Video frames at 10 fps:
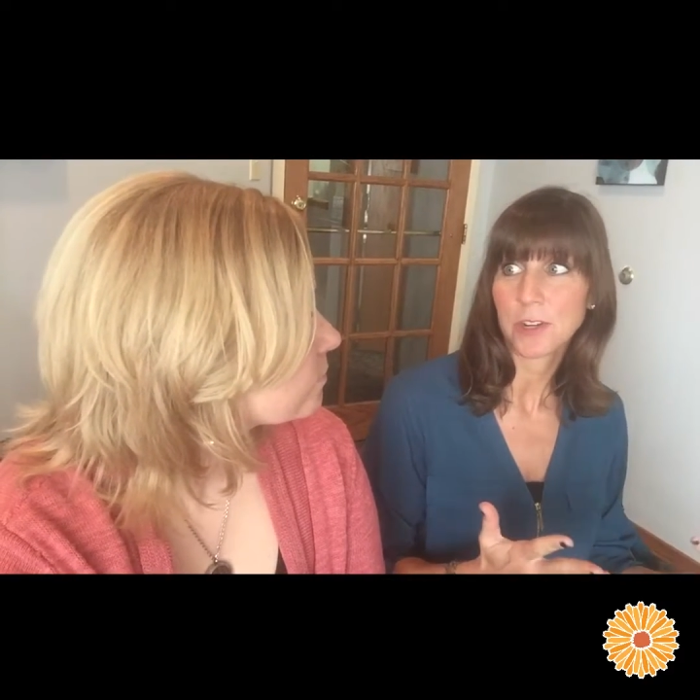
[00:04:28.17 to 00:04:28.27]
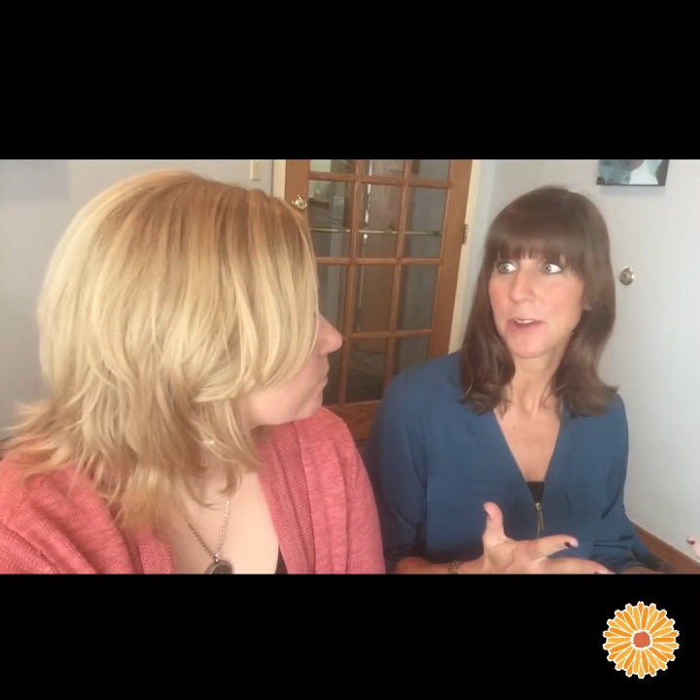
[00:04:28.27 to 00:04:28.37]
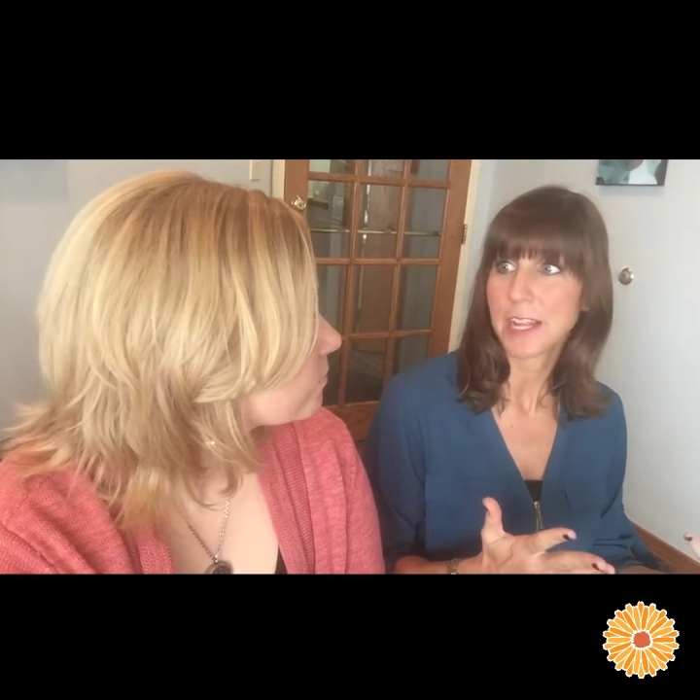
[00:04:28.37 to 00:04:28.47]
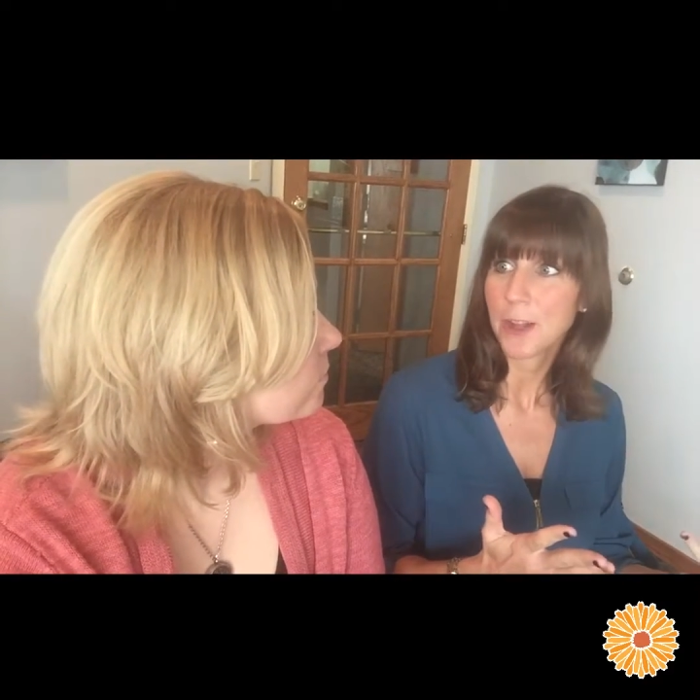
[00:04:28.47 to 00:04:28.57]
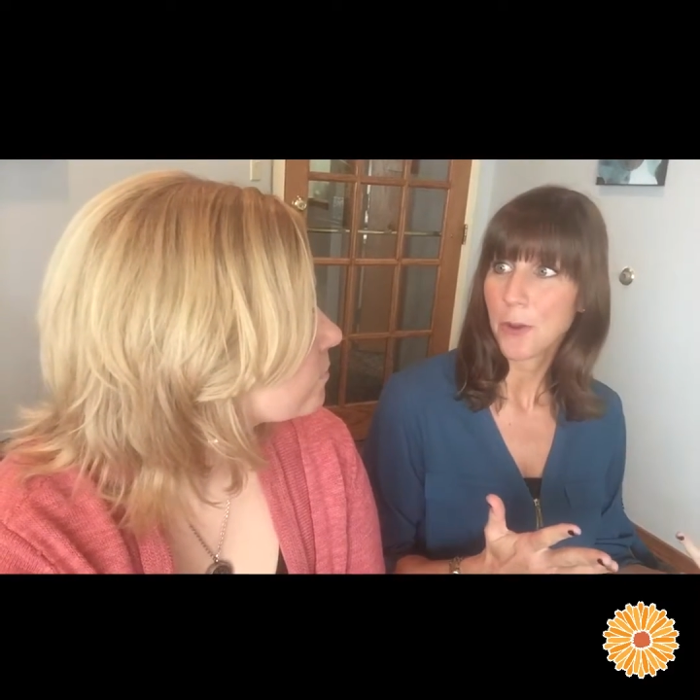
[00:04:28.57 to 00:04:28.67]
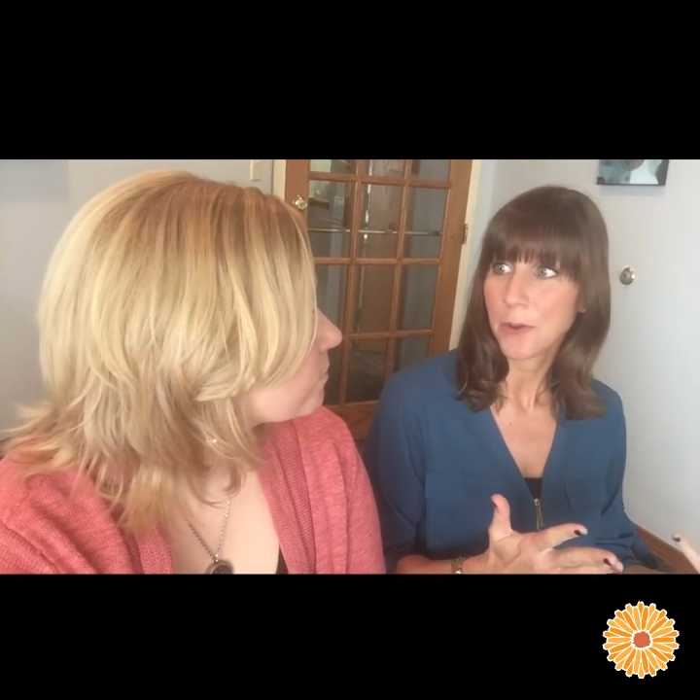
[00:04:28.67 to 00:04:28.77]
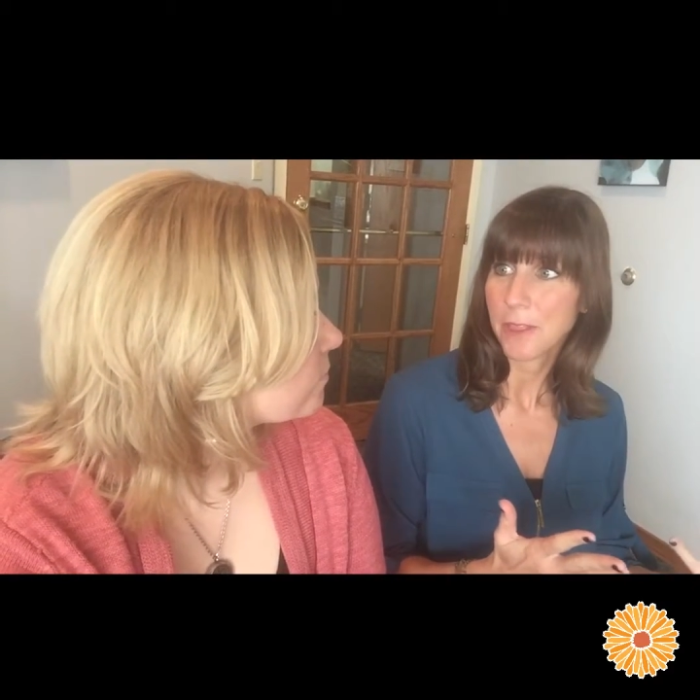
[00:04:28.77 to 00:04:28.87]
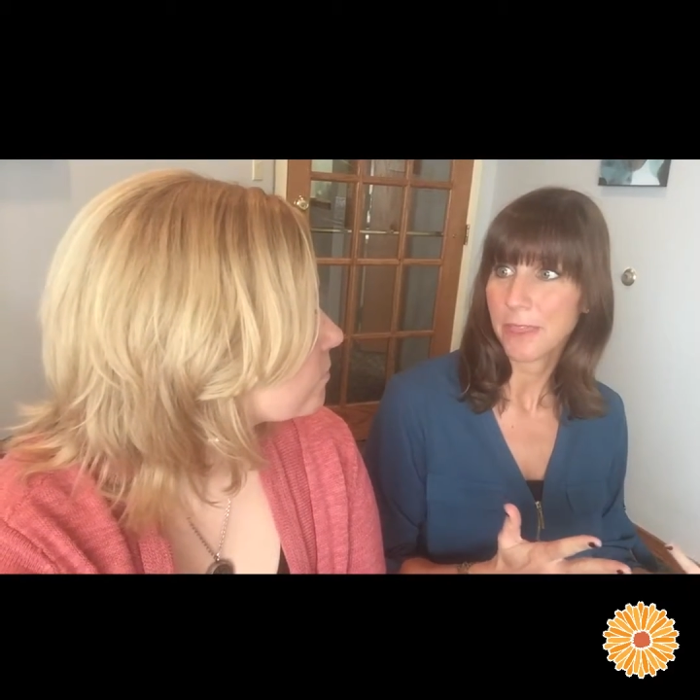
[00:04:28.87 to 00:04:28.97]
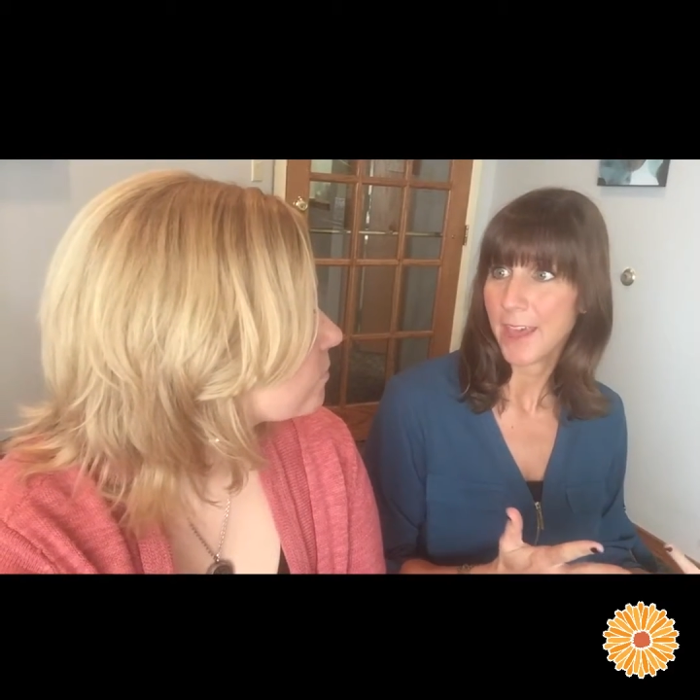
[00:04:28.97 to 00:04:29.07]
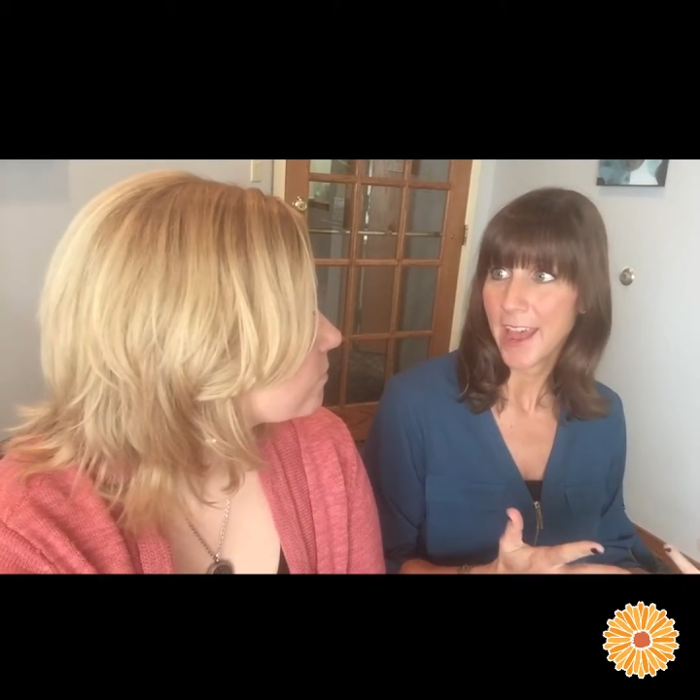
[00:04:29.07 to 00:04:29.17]
where do I go
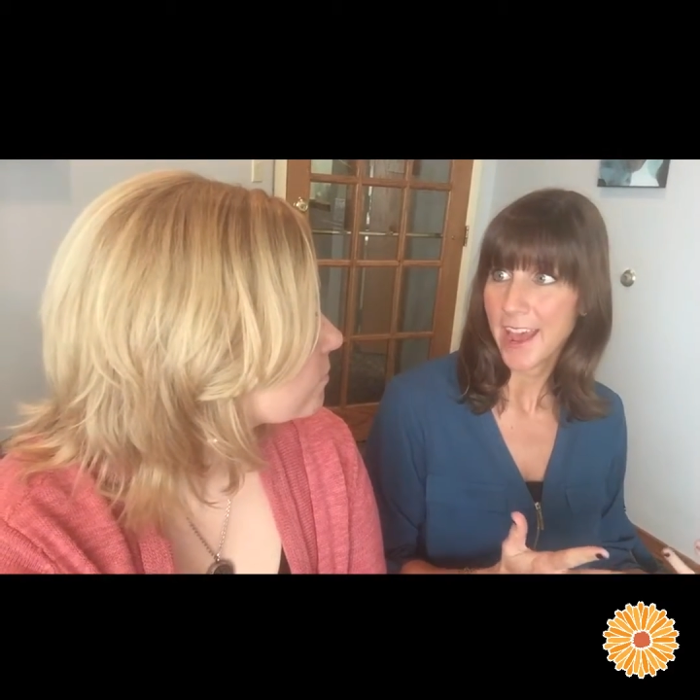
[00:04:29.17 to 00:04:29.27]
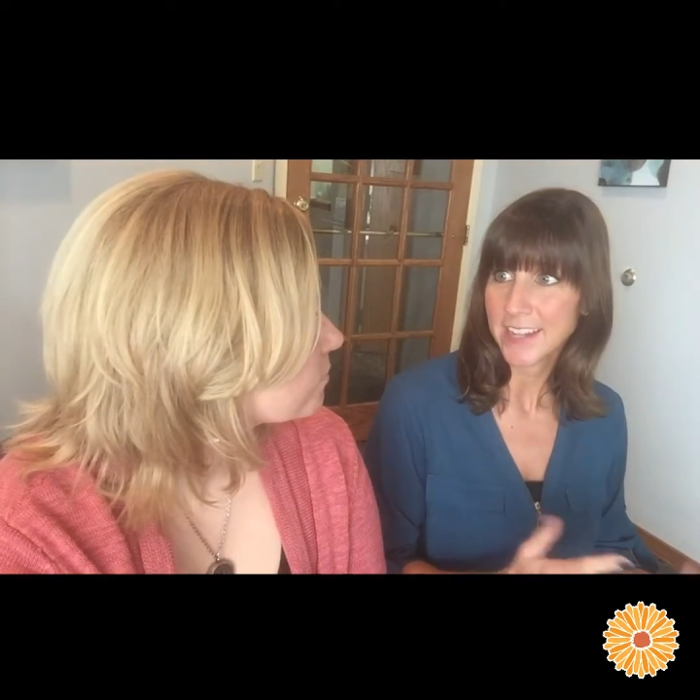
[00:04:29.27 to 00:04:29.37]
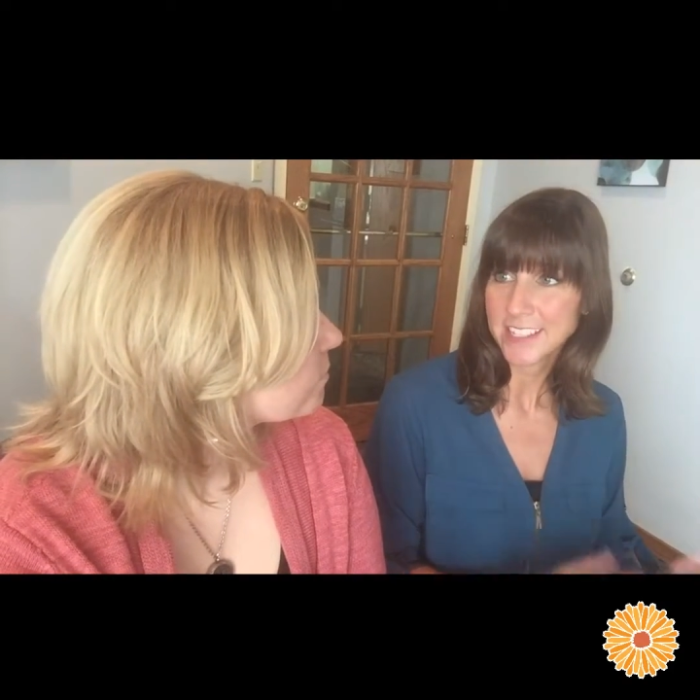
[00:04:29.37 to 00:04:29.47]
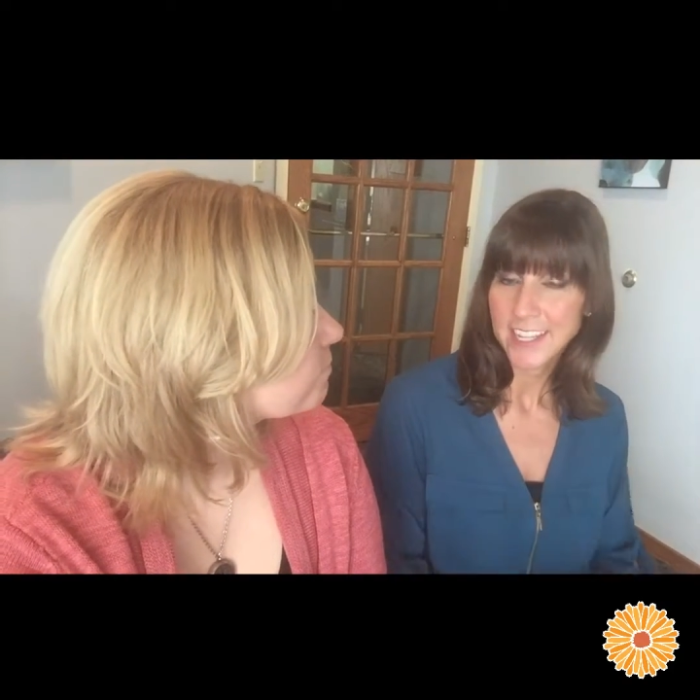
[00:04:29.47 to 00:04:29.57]
with that?